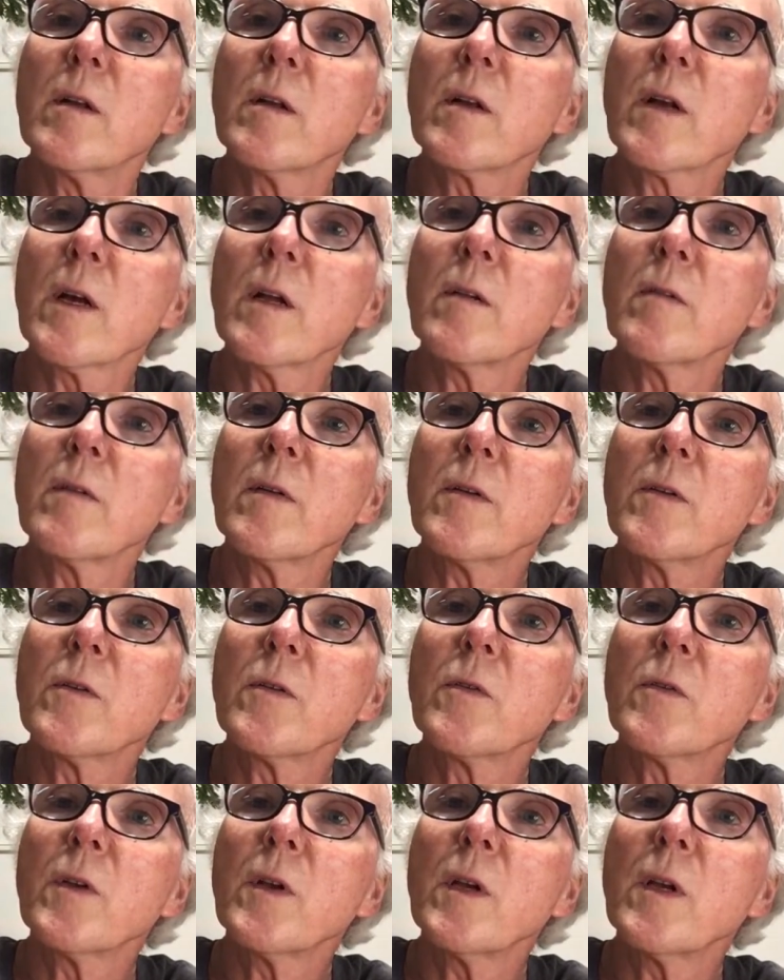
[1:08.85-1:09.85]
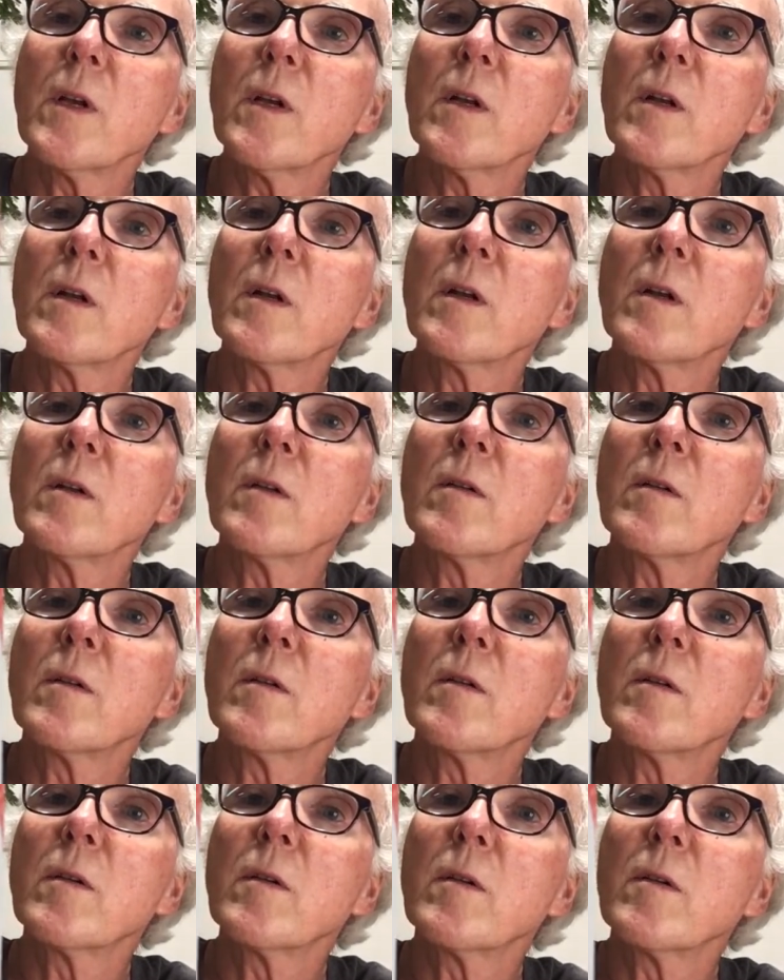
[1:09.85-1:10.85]
kind of interesting,
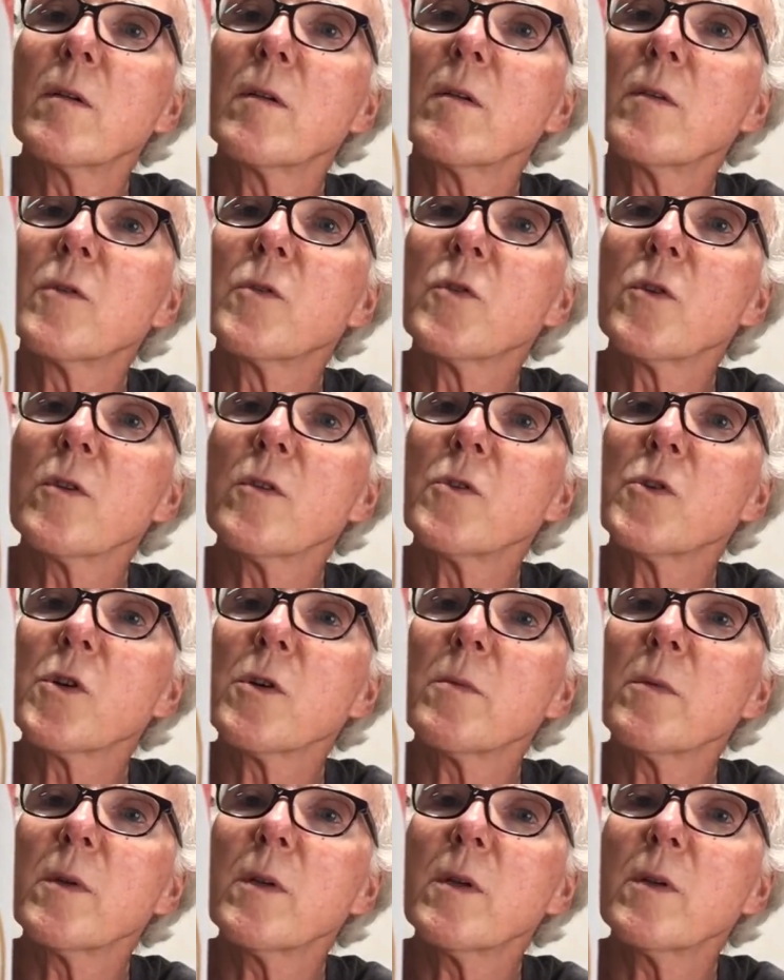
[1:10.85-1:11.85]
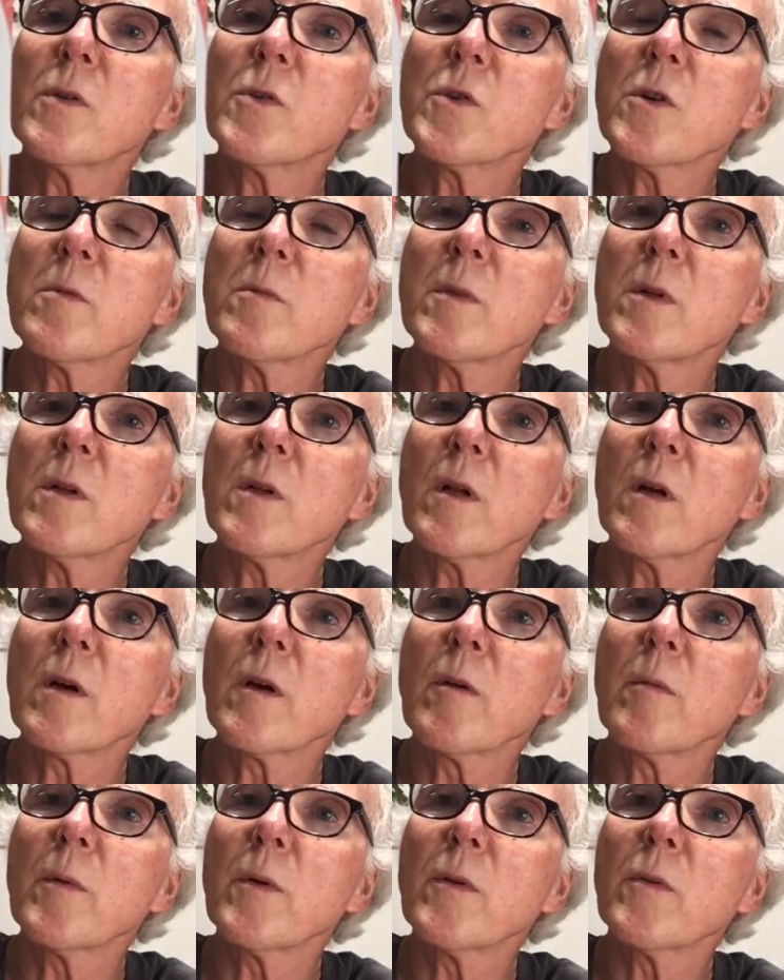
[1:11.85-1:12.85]
you know, these German
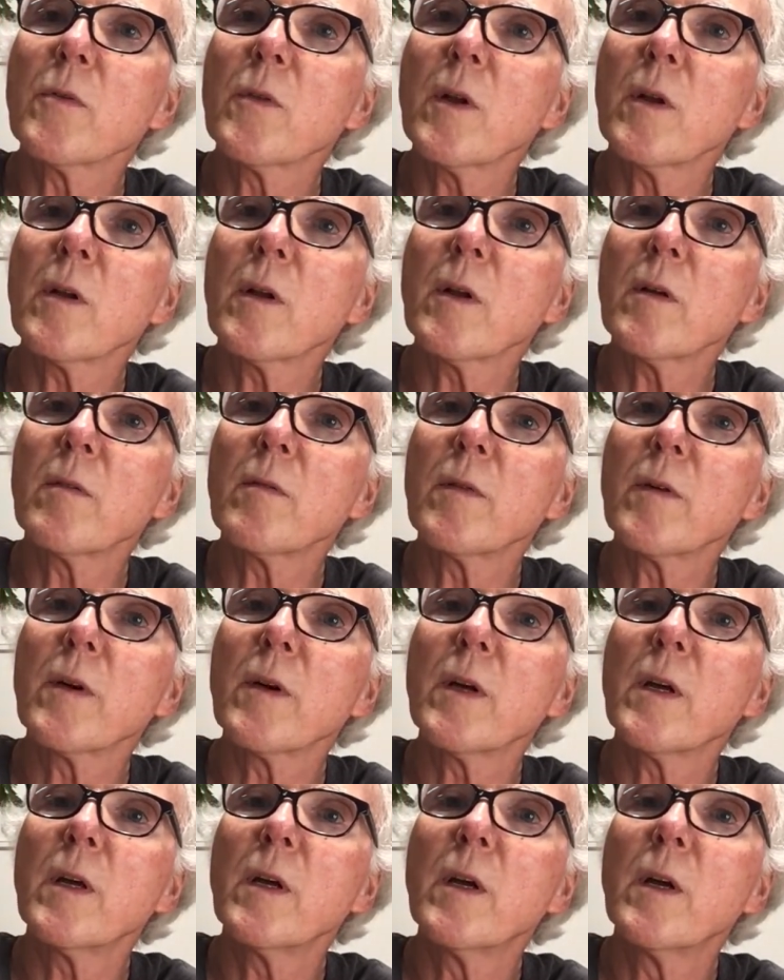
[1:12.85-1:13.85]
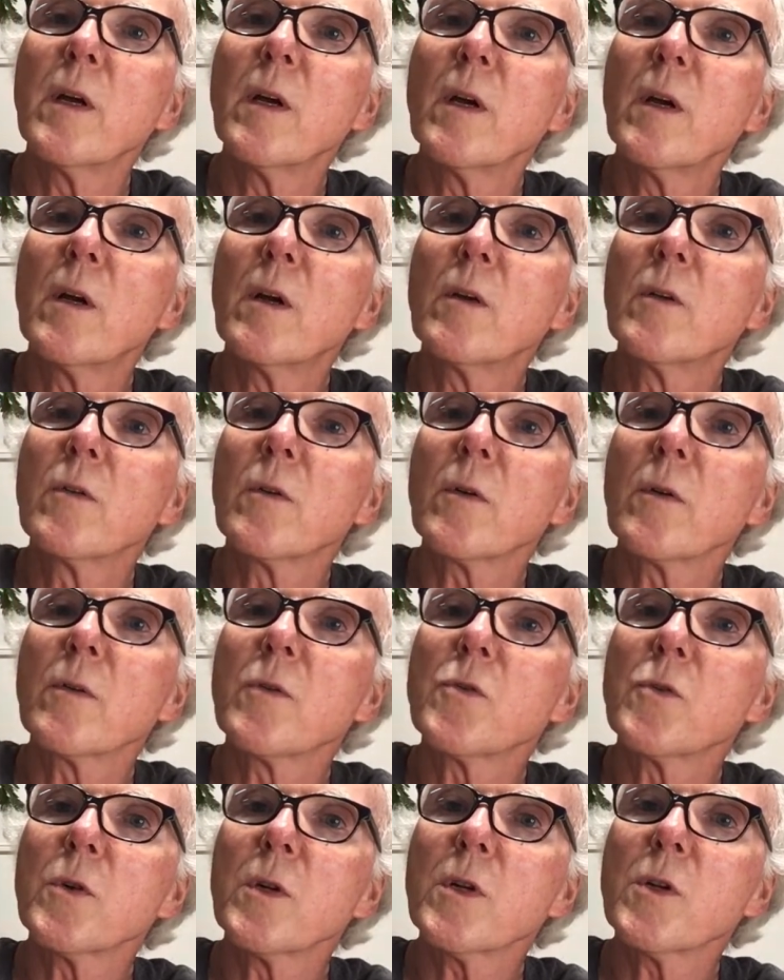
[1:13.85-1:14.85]
lager beers tend to have very sort of
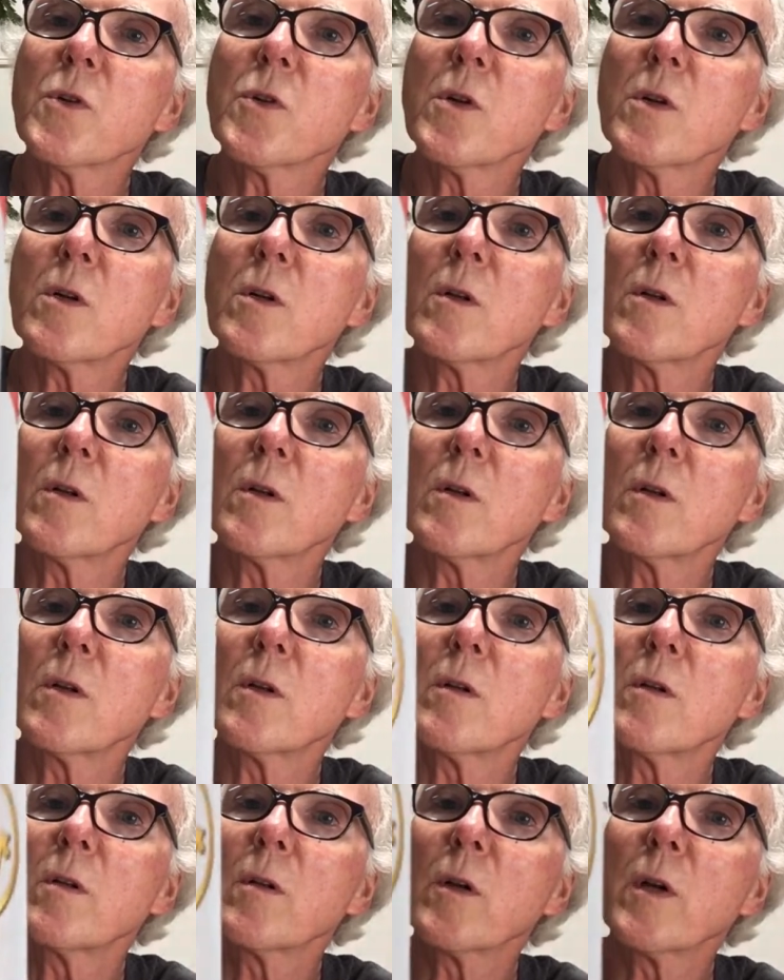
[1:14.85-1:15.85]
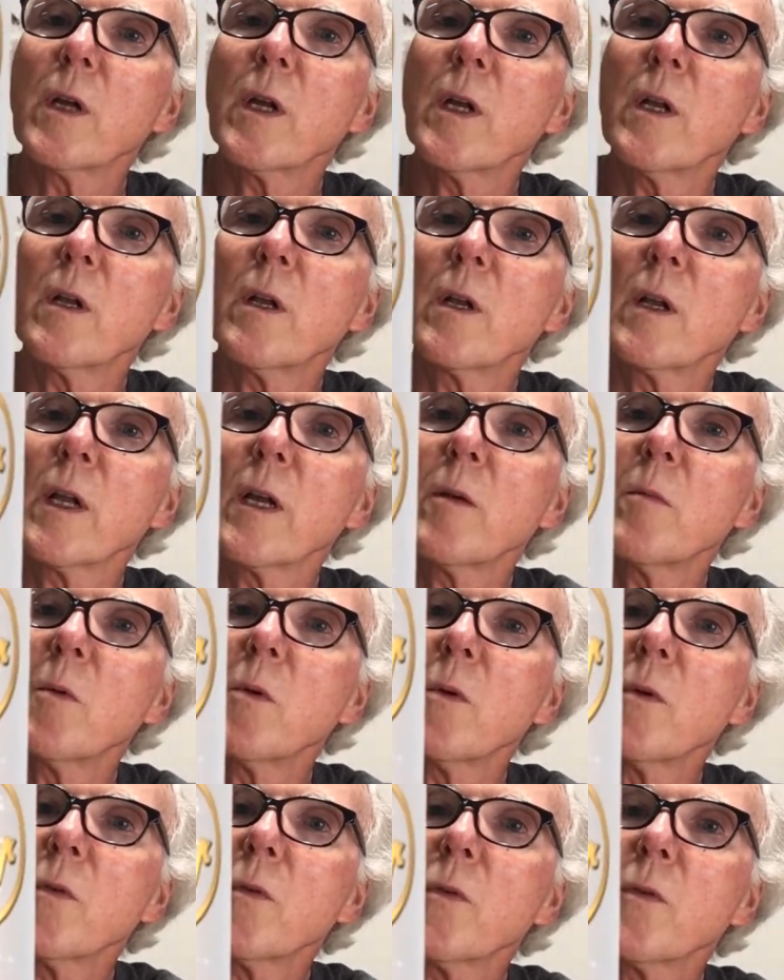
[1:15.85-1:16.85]
traditional looking
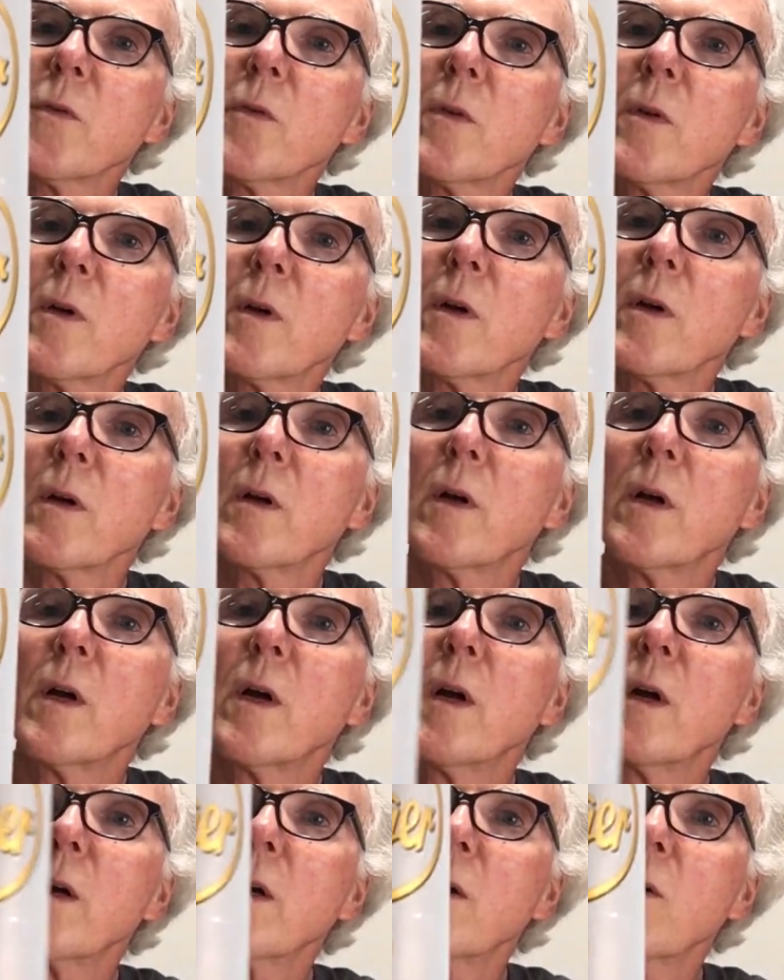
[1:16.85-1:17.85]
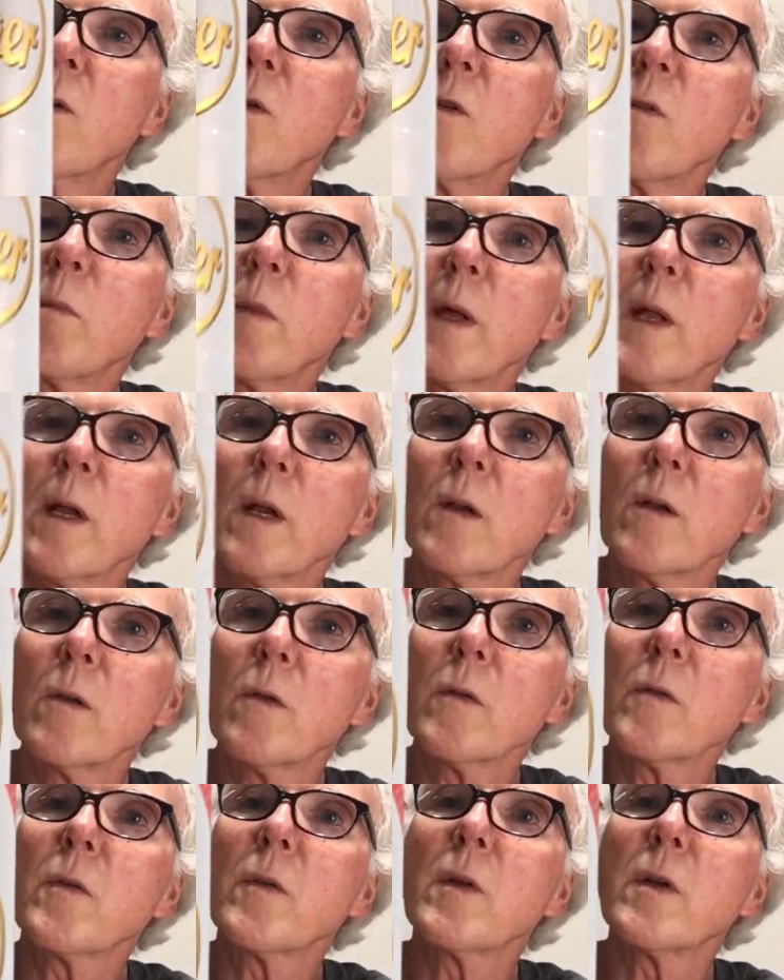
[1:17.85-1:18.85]
labels, gold
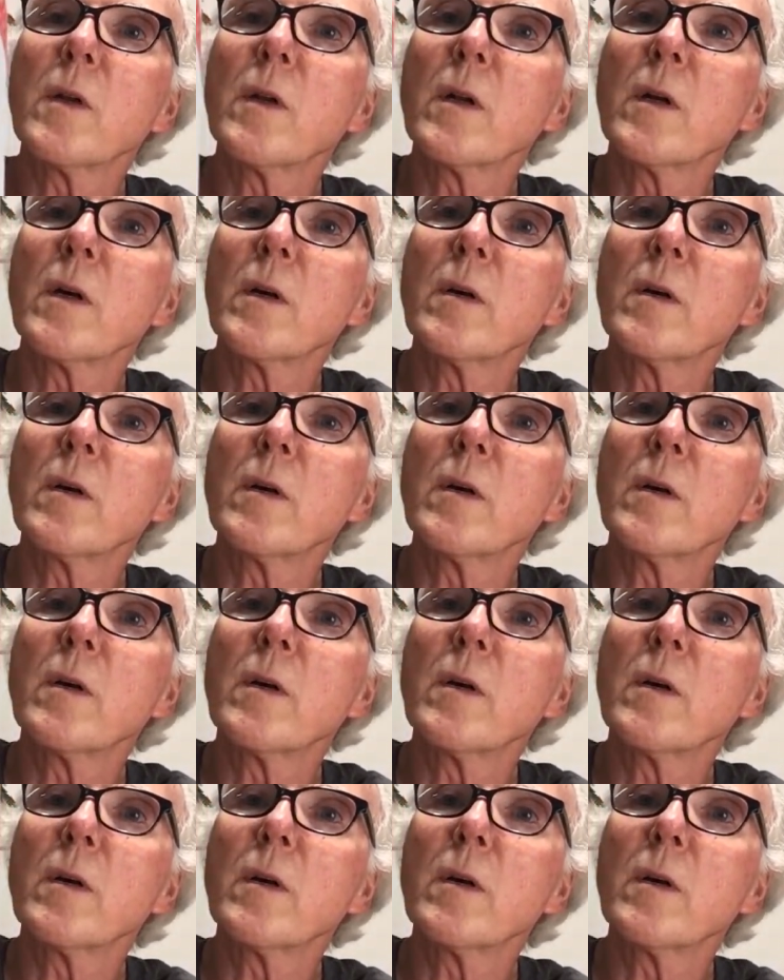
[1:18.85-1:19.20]
medals and